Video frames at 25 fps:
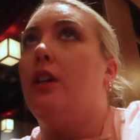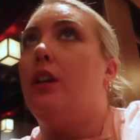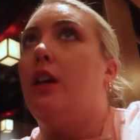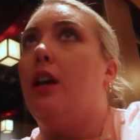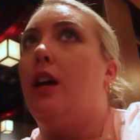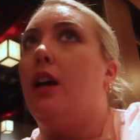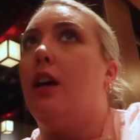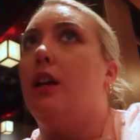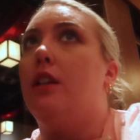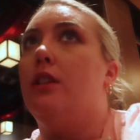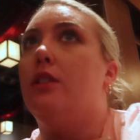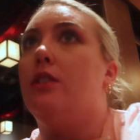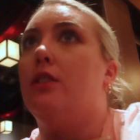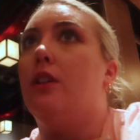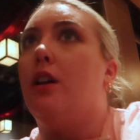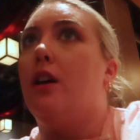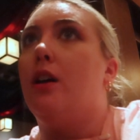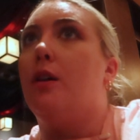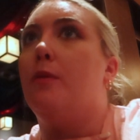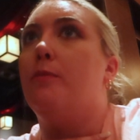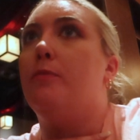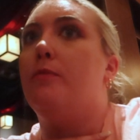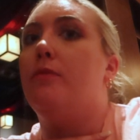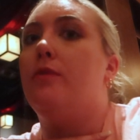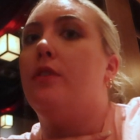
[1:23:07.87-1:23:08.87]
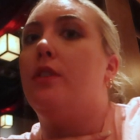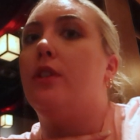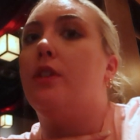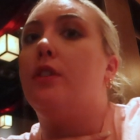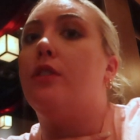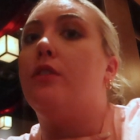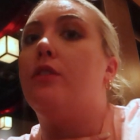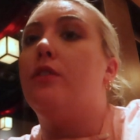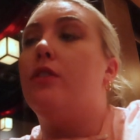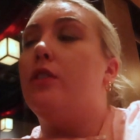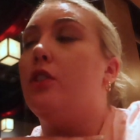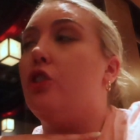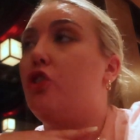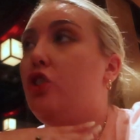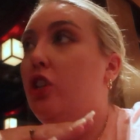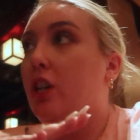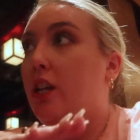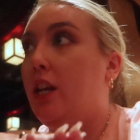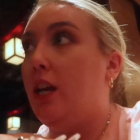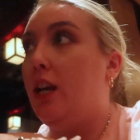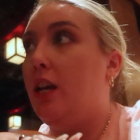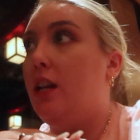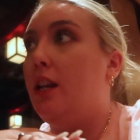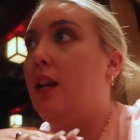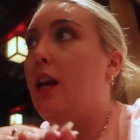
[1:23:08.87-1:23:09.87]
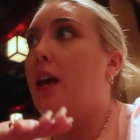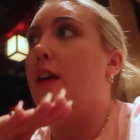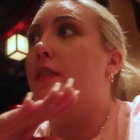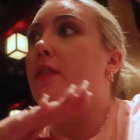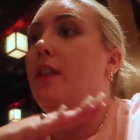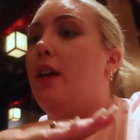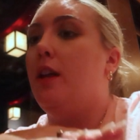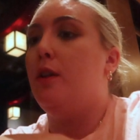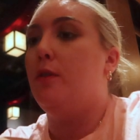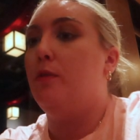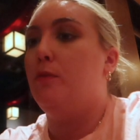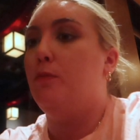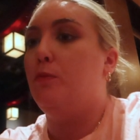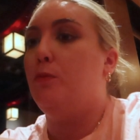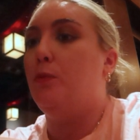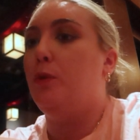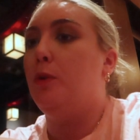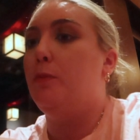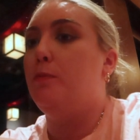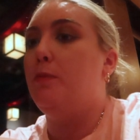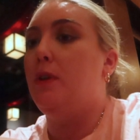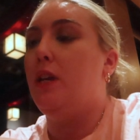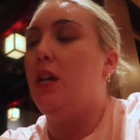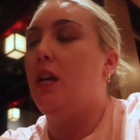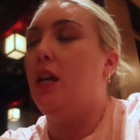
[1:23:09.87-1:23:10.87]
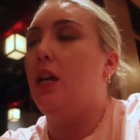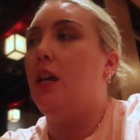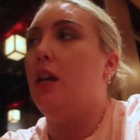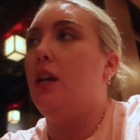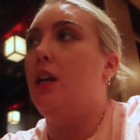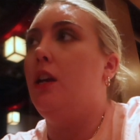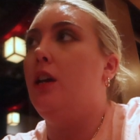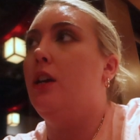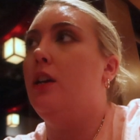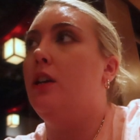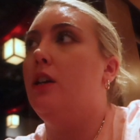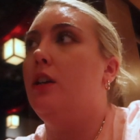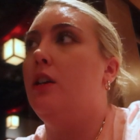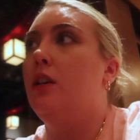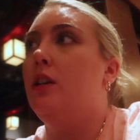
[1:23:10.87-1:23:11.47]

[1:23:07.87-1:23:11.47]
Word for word: And um, the the chicken, and then would be yeah.